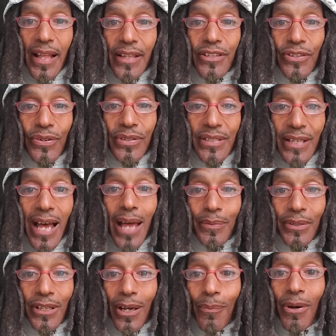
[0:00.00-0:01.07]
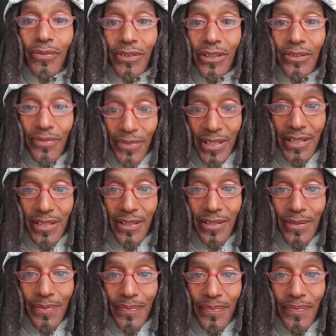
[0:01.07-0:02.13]
So it's time to come off this
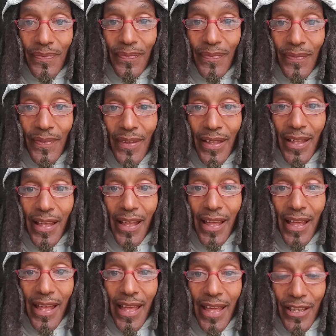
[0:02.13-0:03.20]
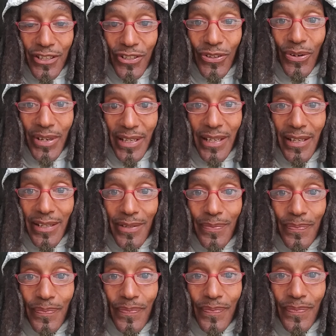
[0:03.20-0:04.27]
fence and join in
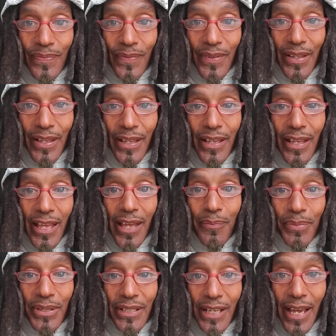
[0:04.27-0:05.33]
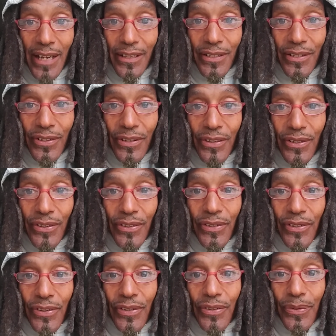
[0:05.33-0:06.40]
and protect
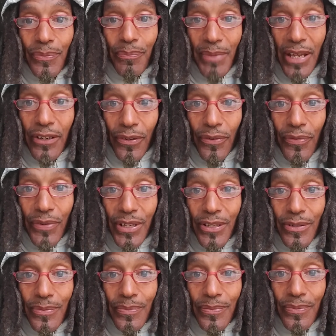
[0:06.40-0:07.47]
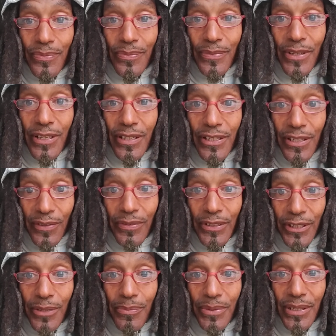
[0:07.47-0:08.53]
medical freedom, civil
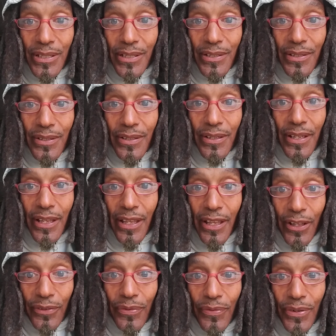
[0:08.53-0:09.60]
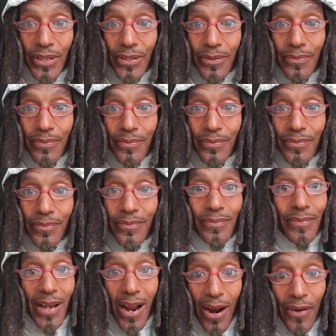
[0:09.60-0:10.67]
liberty, health freedom,
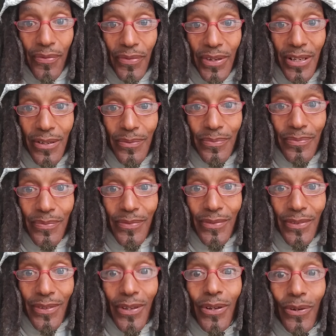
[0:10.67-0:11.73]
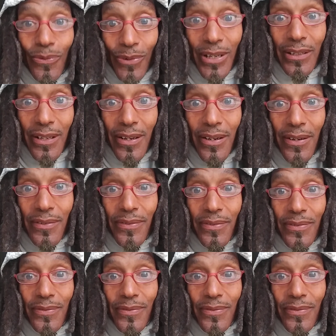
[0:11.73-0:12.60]
our freedom. One love.